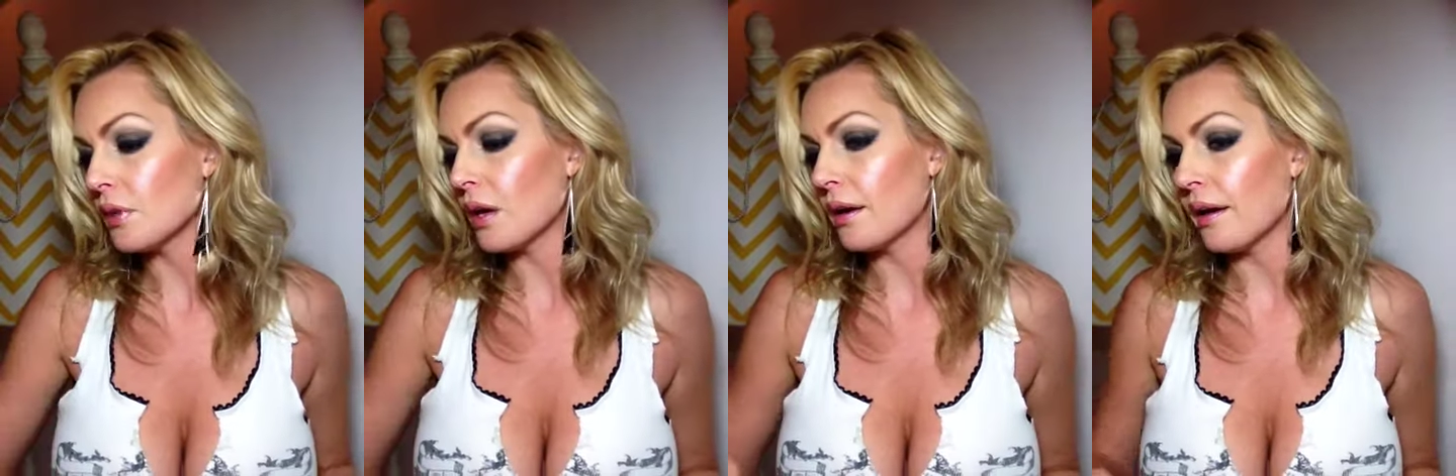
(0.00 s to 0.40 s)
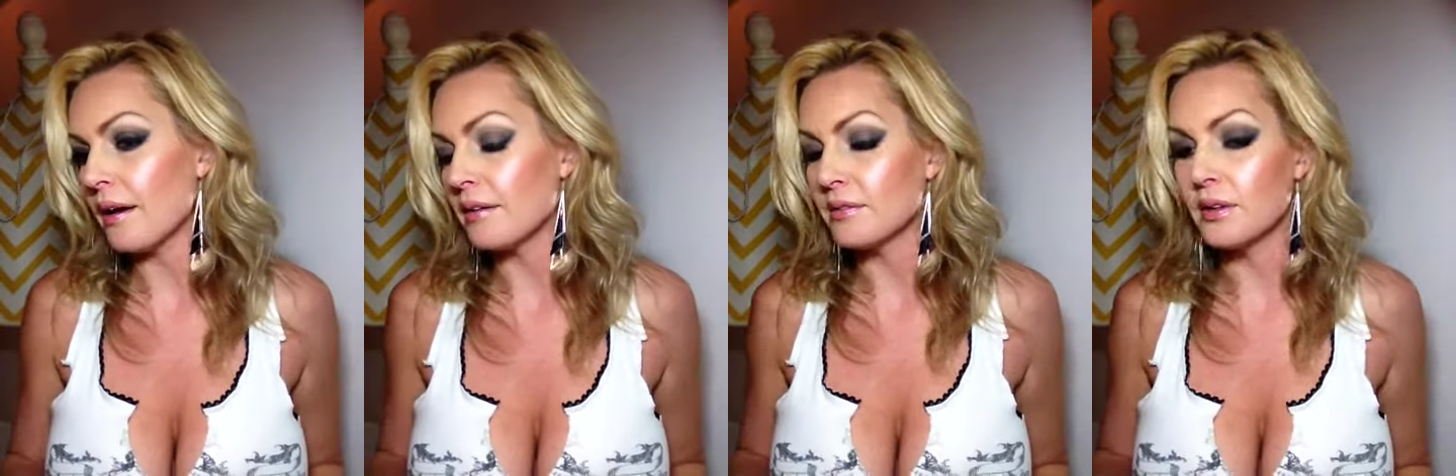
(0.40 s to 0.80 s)
I
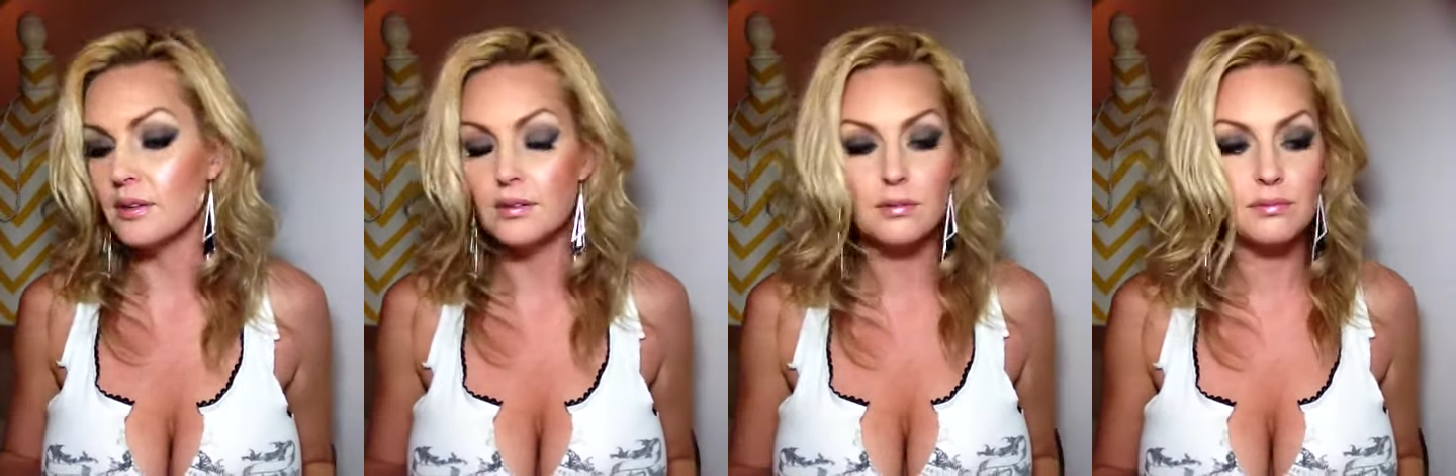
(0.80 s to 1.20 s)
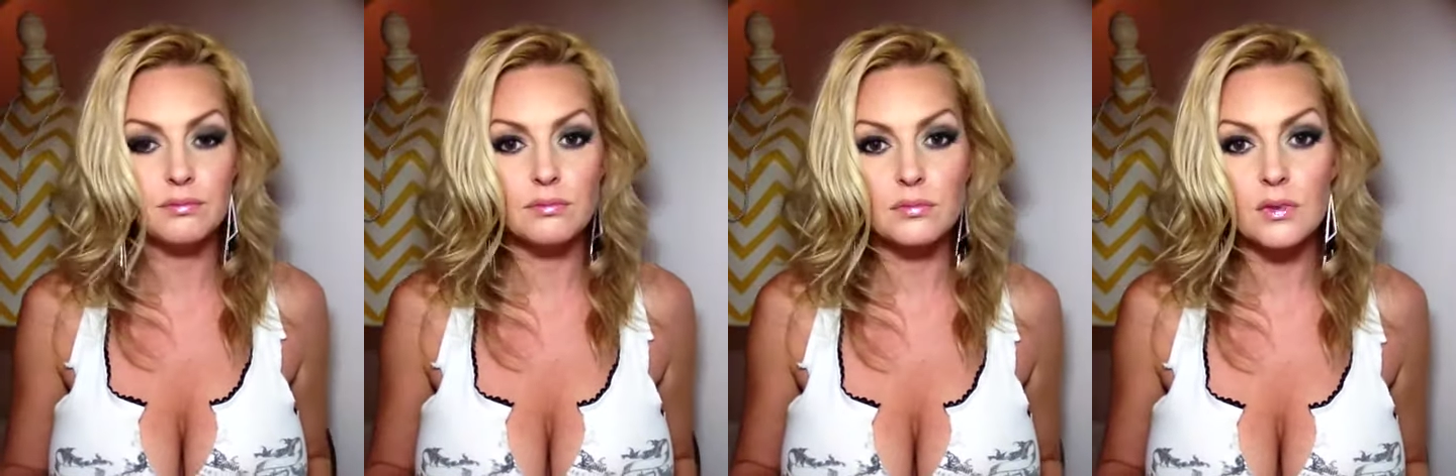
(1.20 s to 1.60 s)
have
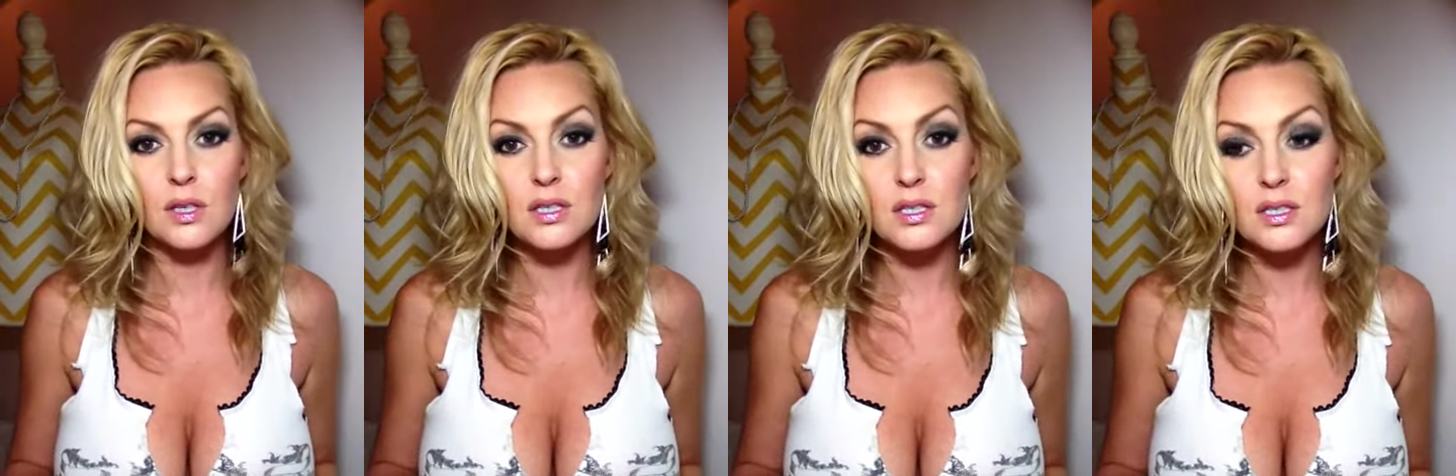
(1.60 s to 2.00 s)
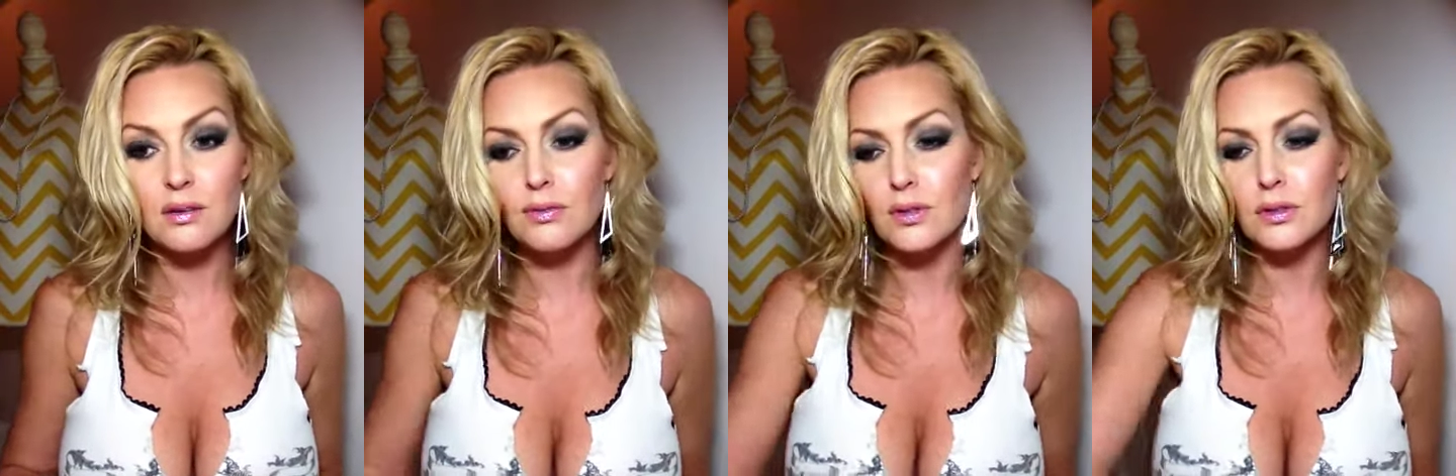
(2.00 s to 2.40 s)
the
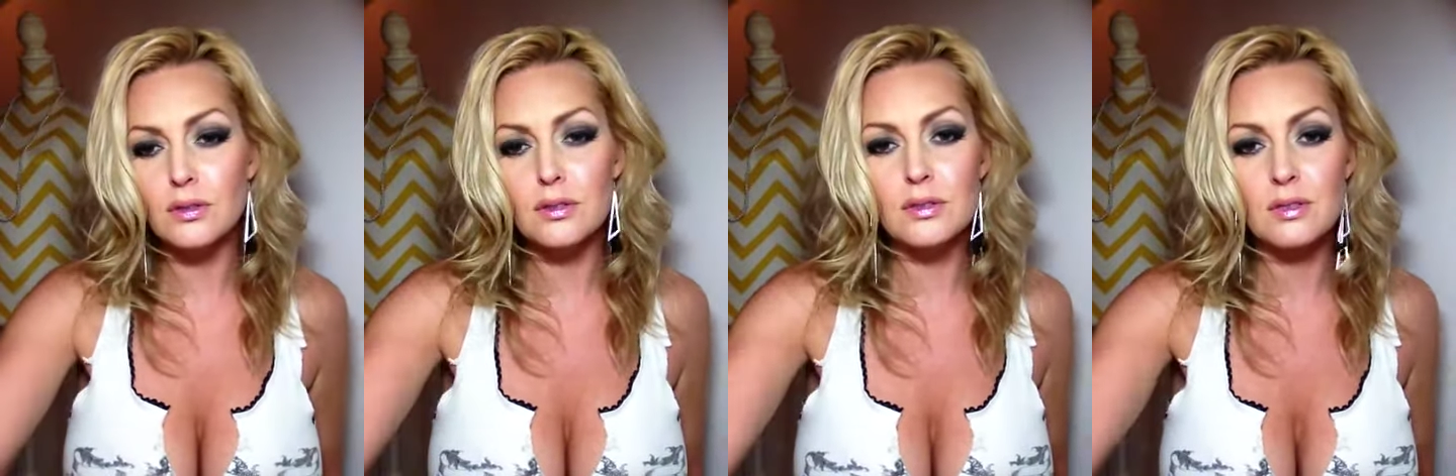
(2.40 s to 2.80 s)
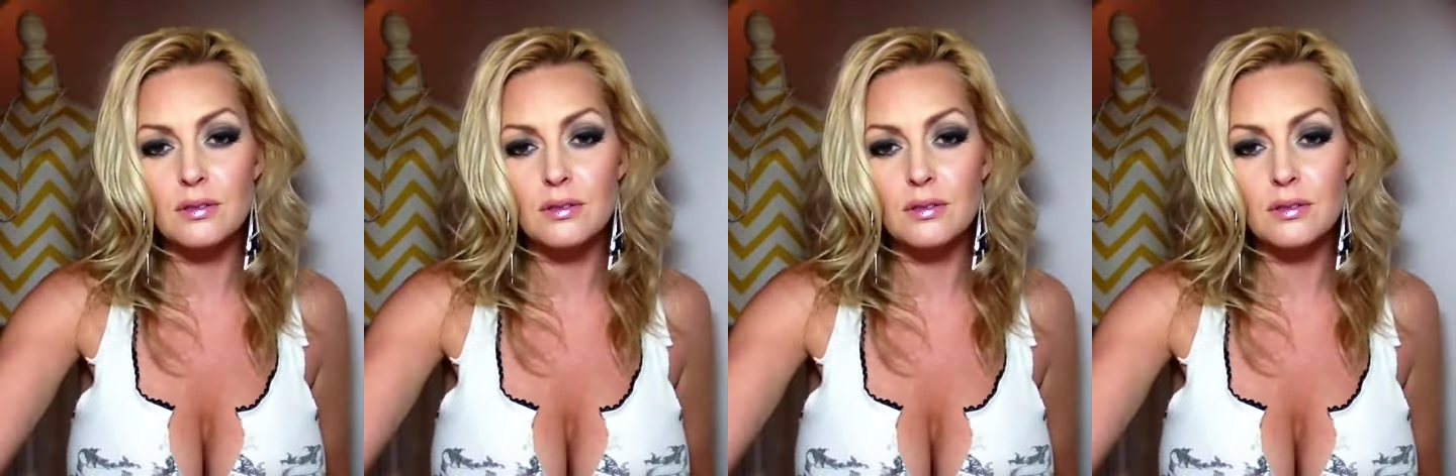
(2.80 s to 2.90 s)
sniffles.